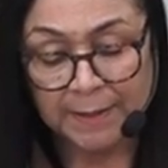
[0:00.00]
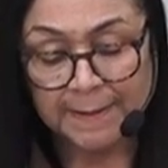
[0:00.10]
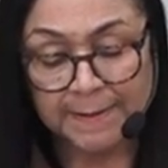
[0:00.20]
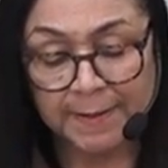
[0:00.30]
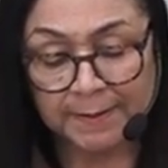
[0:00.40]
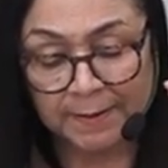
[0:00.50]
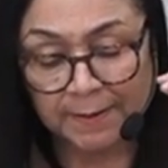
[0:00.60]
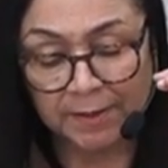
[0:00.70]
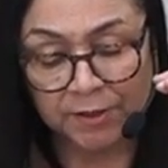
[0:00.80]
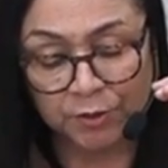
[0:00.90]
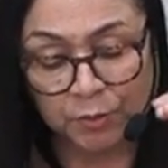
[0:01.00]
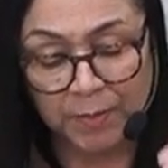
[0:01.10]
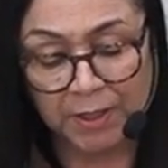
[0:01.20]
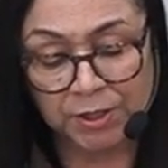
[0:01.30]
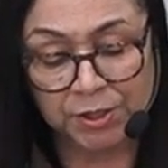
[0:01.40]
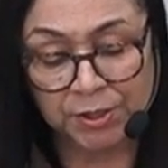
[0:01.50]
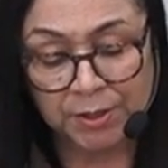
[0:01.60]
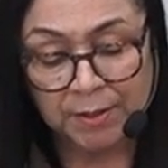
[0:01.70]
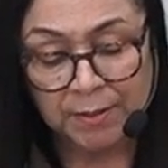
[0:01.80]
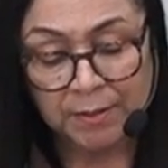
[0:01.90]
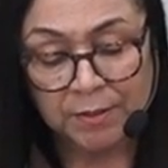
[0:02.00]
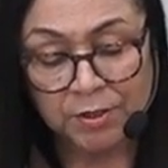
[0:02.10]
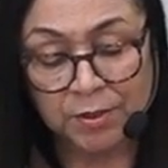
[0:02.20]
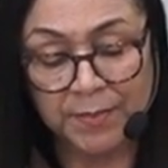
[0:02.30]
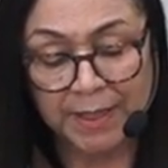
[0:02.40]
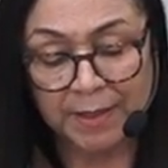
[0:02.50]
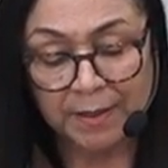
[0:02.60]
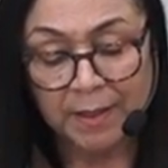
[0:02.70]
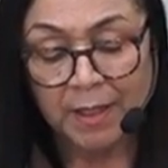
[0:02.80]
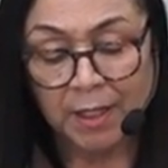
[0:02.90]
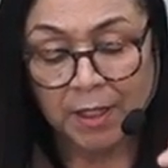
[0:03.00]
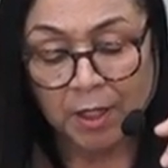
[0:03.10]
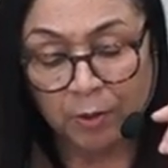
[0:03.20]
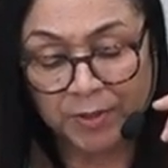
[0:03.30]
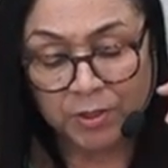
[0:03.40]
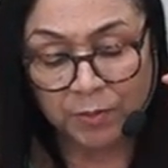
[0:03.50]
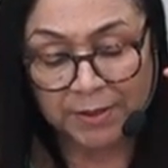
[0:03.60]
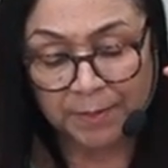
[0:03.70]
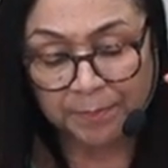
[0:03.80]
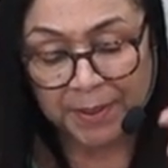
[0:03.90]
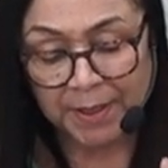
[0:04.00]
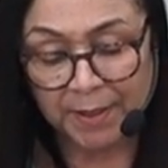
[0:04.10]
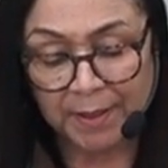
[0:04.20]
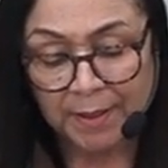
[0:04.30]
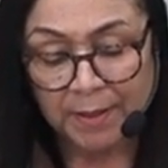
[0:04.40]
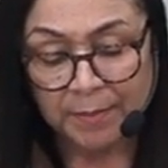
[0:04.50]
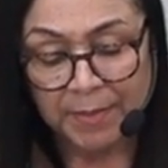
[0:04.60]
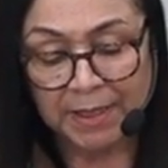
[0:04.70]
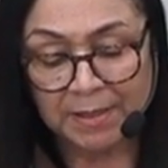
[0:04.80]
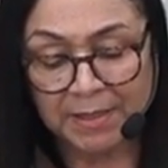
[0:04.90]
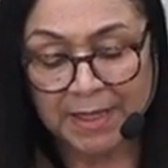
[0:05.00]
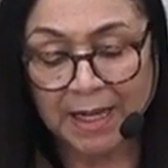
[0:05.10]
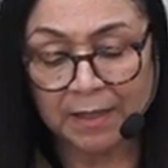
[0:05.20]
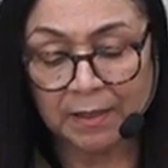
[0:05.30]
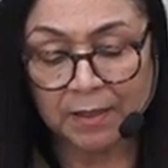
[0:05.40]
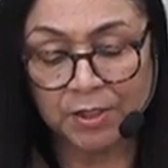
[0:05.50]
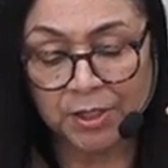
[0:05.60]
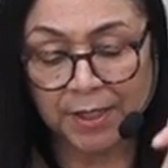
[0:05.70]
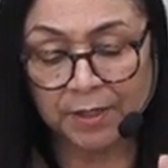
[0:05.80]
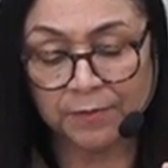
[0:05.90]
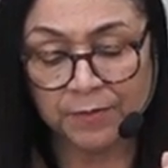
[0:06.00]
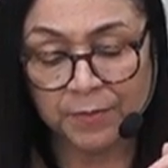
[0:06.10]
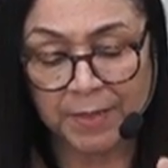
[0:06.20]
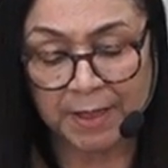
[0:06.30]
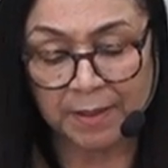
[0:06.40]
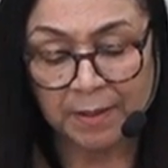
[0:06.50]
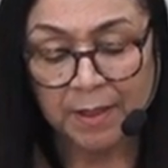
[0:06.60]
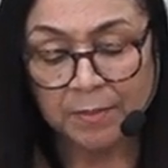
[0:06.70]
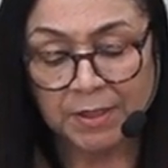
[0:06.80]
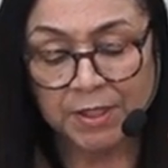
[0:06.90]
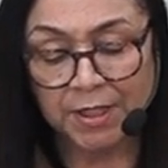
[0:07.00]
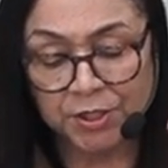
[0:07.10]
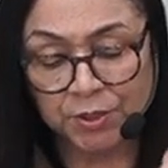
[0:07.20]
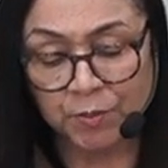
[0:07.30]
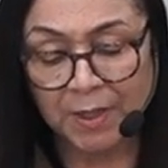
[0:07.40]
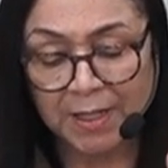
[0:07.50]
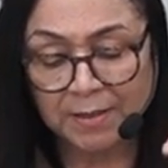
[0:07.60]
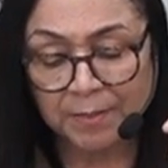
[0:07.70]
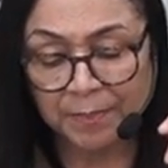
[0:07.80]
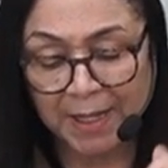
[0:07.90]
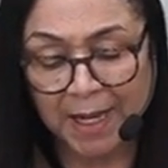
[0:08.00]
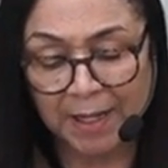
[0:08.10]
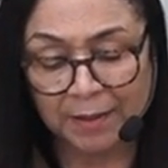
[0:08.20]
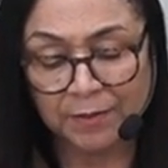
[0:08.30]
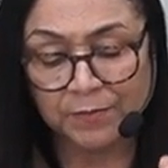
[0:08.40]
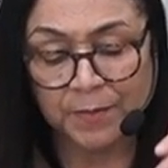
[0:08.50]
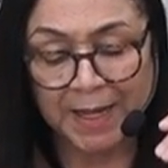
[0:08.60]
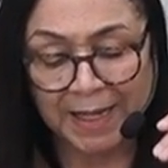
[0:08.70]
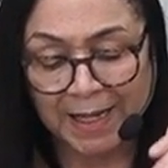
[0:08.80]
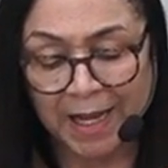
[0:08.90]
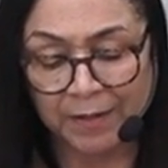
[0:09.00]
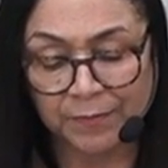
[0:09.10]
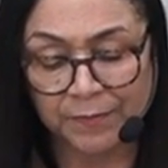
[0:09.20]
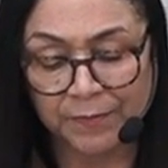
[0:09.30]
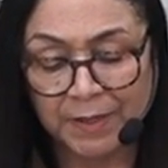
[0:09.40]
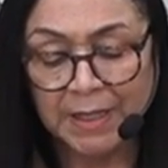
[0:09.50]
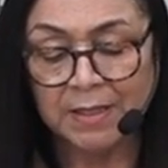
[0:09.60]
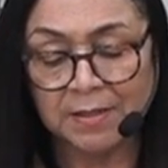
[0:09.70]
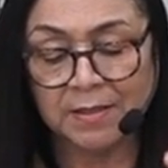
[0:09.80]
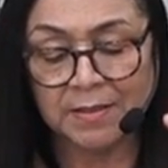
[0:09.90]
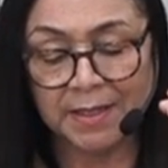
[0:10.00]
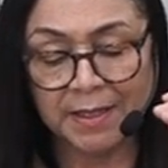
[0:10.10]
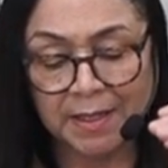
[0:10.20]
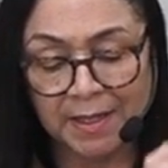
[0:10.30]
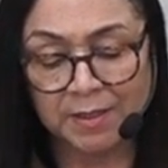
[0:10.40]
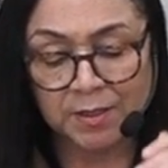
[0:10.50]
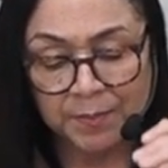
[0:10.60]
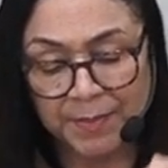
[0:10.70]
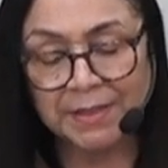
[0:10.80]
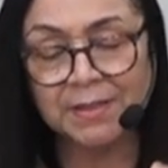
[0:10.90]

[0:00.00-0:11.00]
Satan did too much to me, and now he's going to pay because he had an agenda for me. But Yeshua has a plan for my life since he knit me